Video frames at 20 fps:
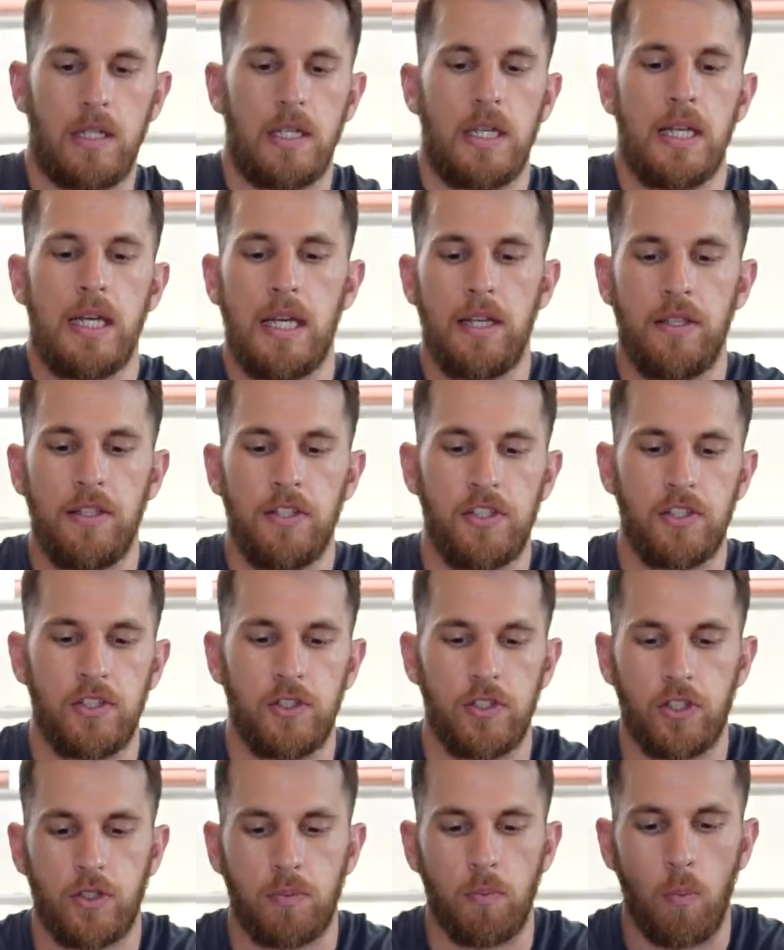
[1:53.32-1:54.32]
And this is
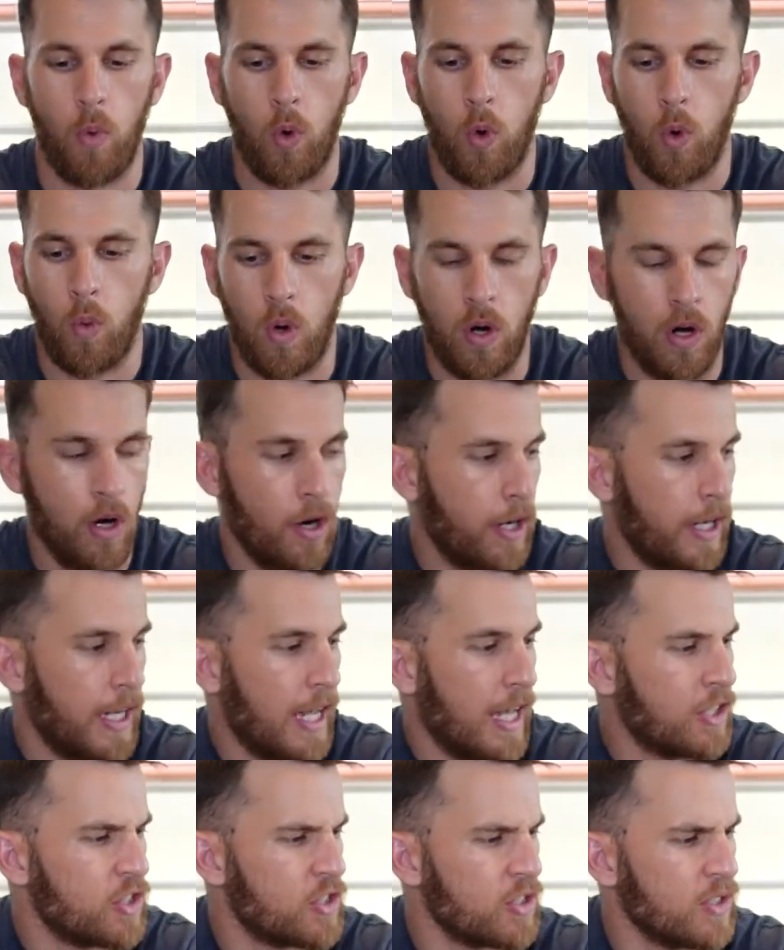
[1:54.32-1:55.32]
just more wiring.
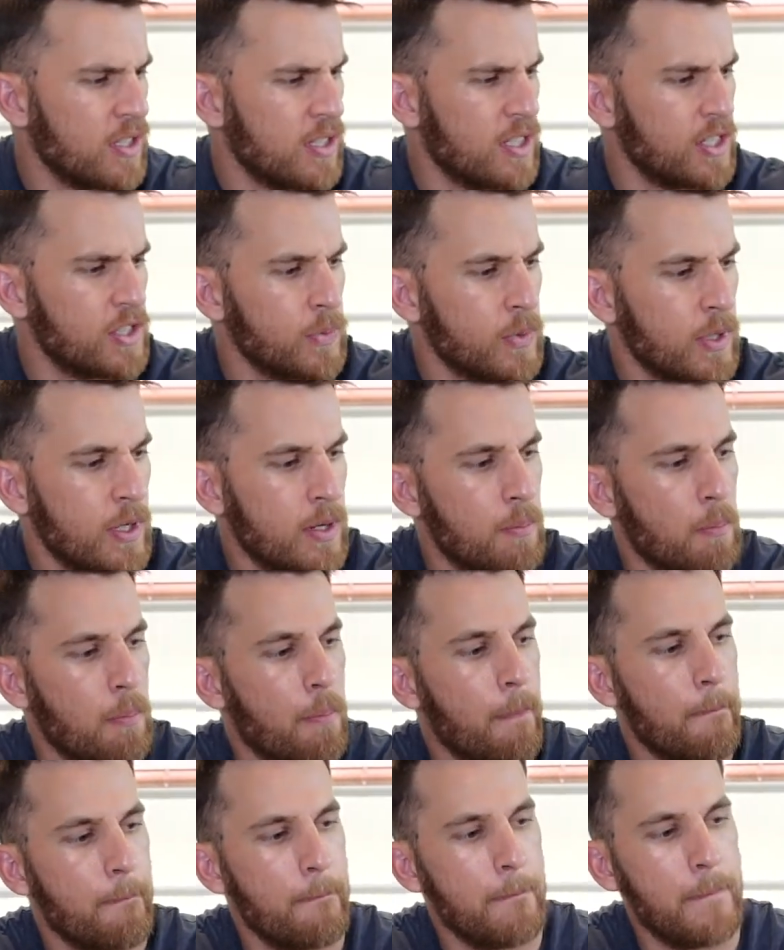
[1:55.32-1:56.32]
Actually, this one
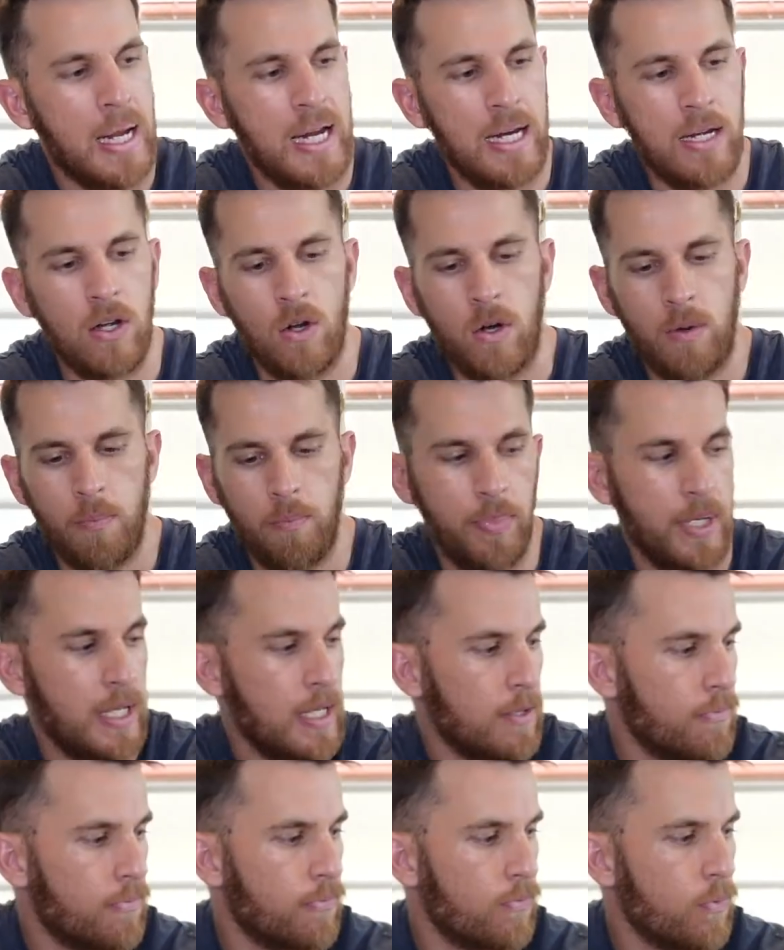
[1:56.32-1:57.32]
may not be
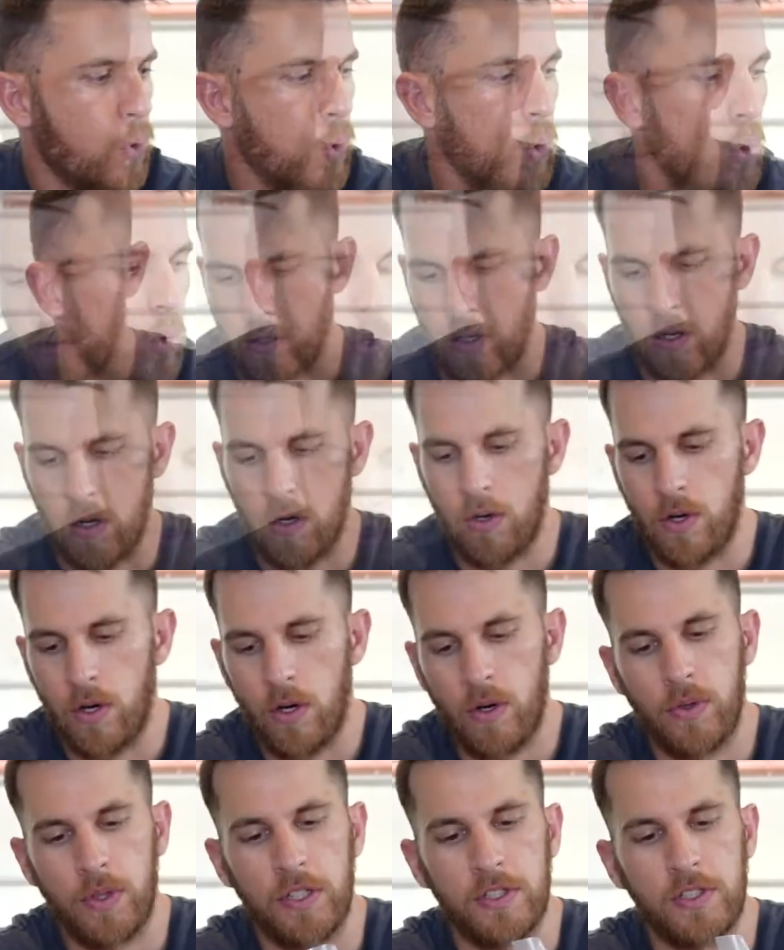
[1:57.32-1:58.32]
for, oh
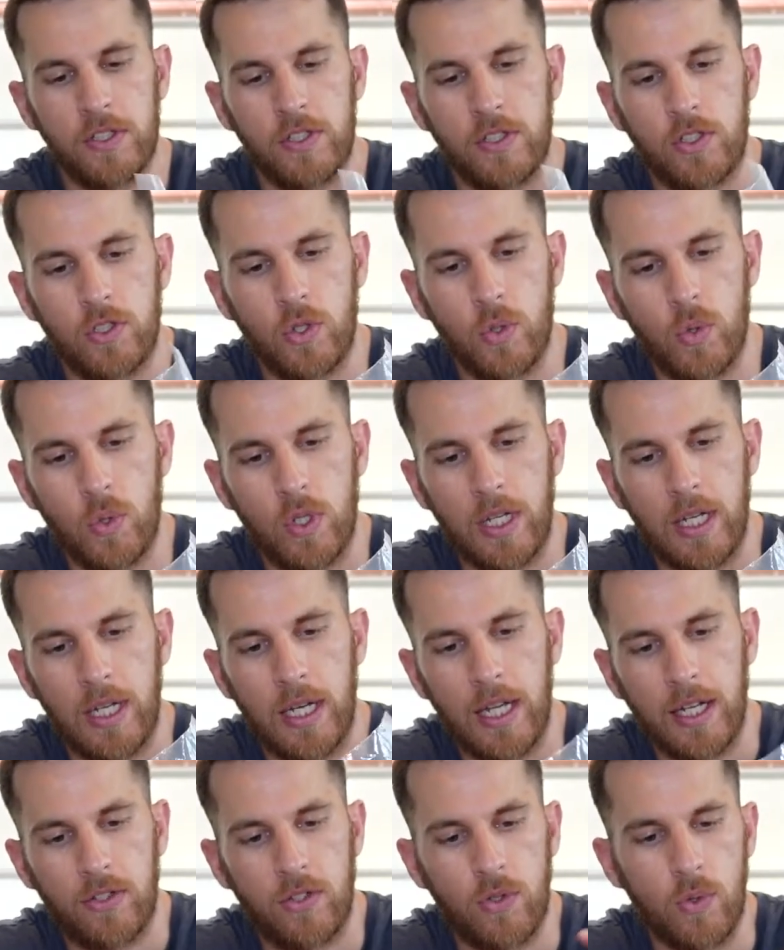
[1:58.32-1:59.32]
no, this is to
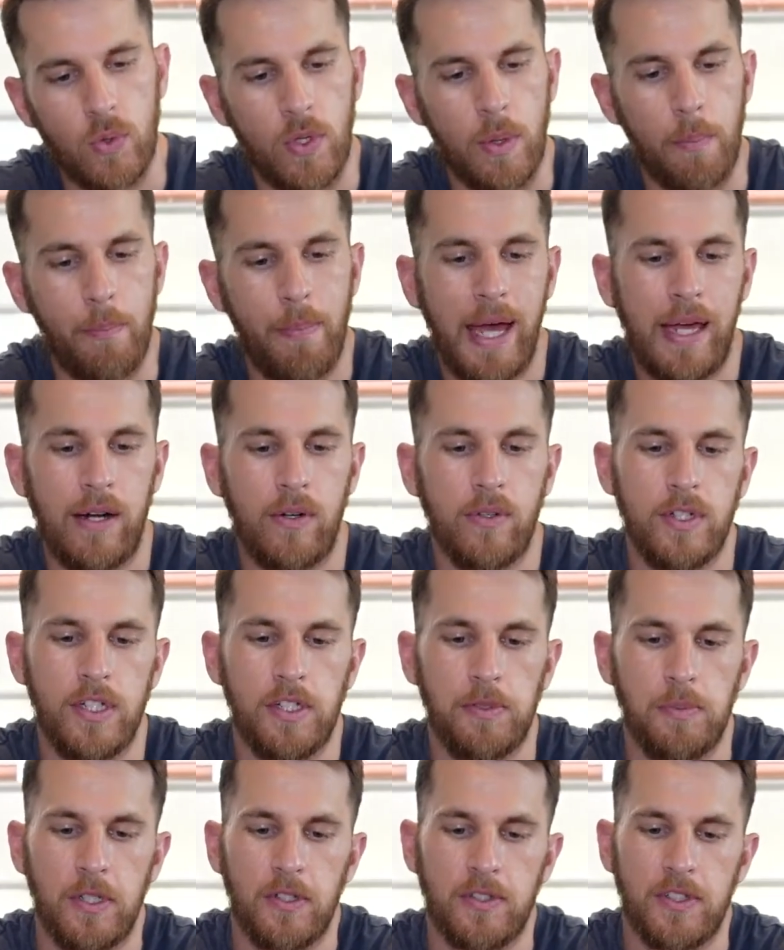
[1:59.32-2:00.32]
connect to the
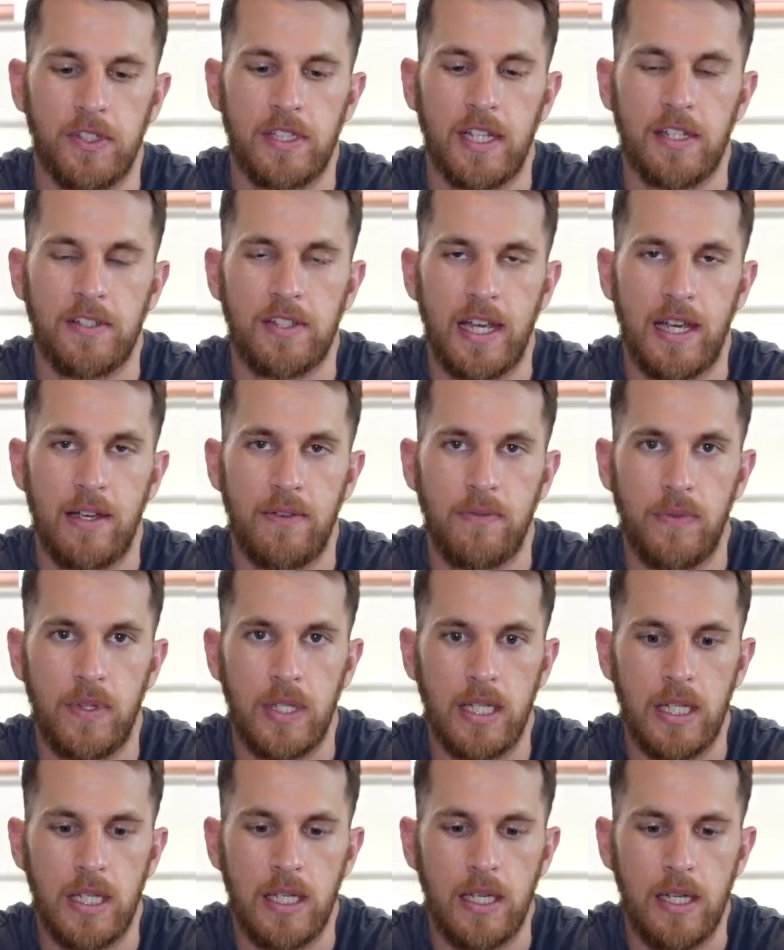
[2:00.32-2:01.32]
batteries because it does have
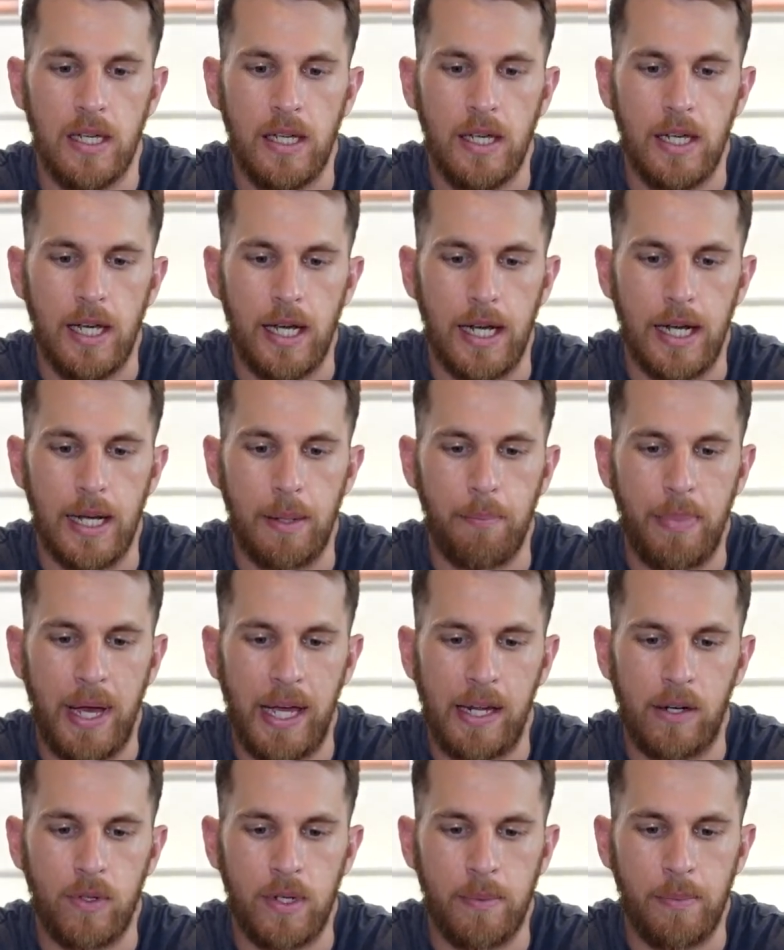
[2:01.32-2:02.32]
the
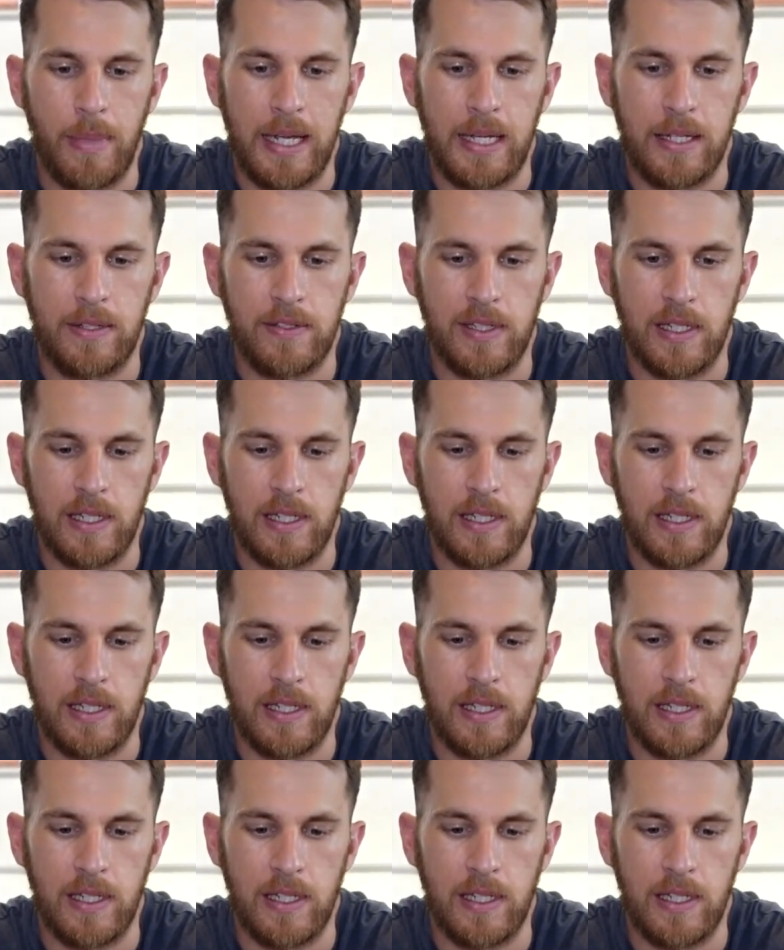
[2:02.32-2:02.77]
battery mains